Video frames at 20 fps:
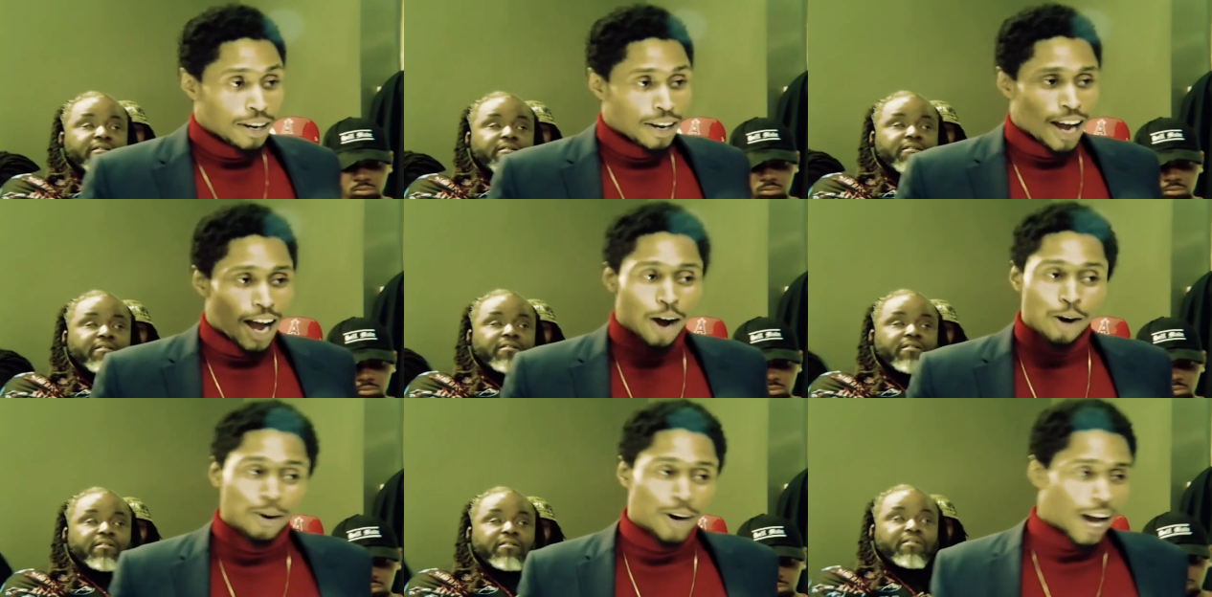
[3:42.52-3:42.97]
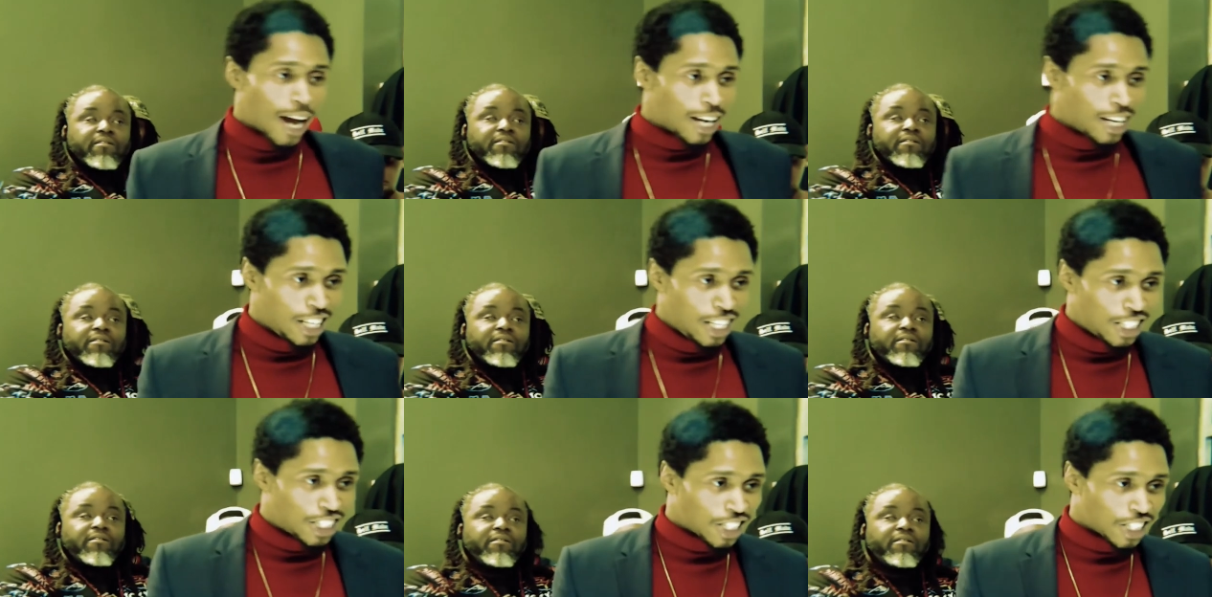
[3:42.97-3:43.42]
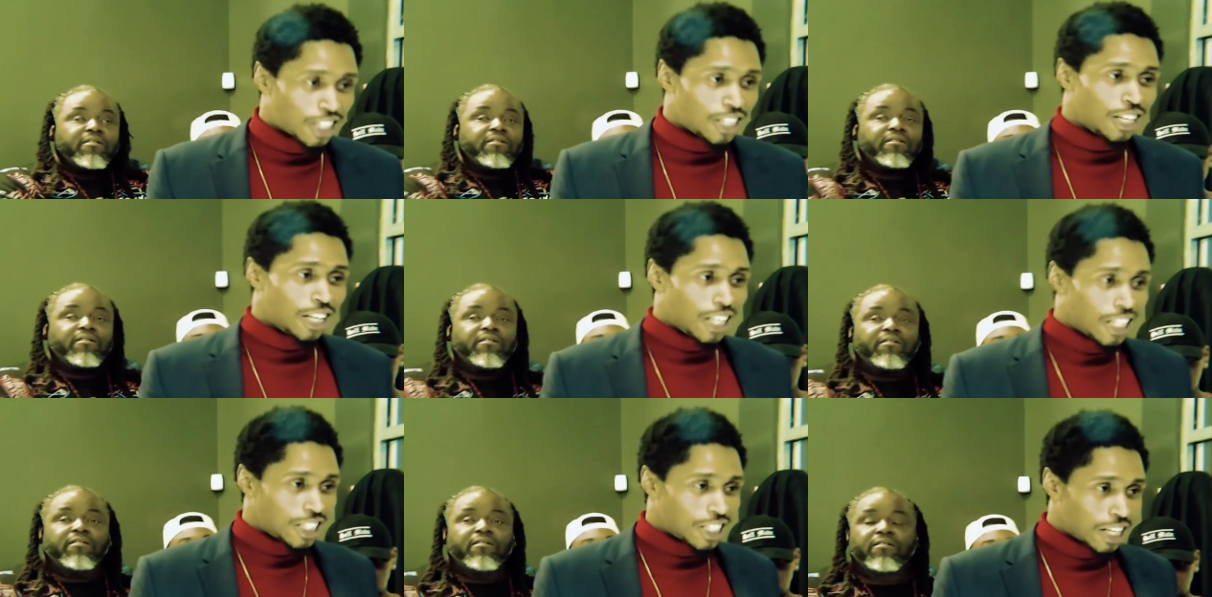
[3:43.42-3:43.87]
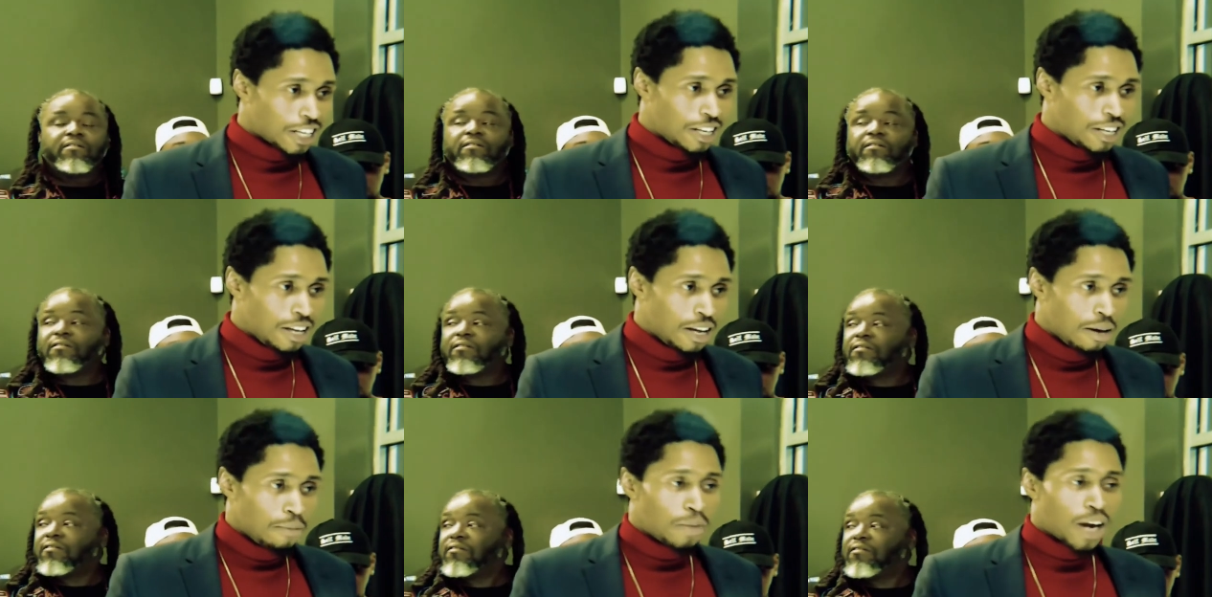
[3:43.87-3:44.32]
Speaker 1: I don't got any sons.
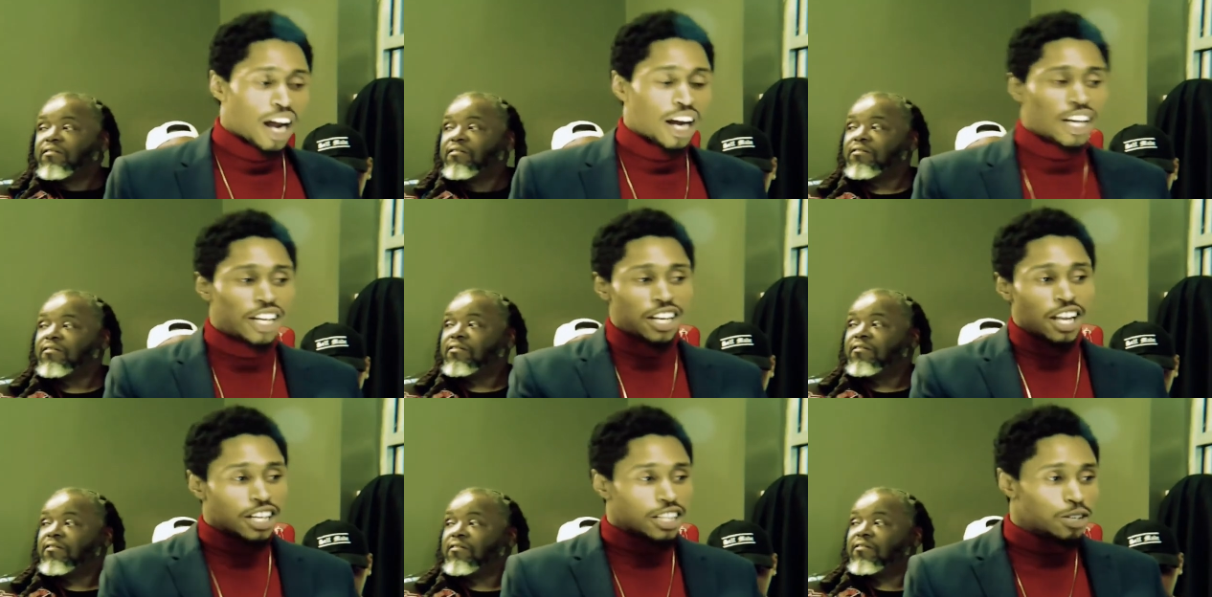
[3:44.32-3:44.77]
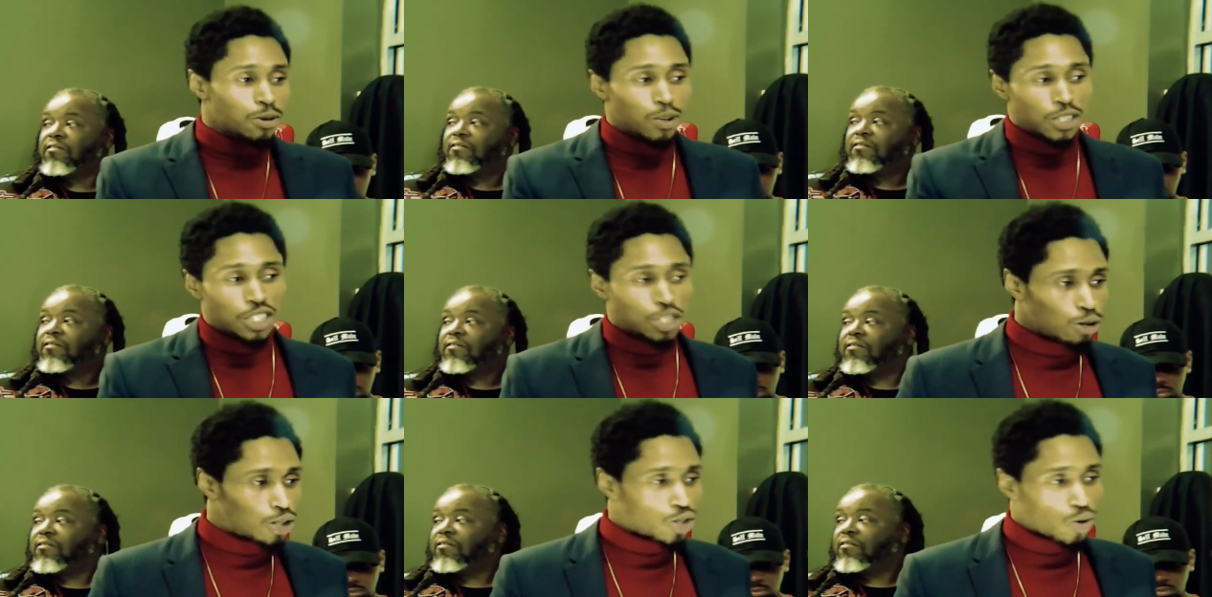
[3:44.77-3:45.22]
But I connected with your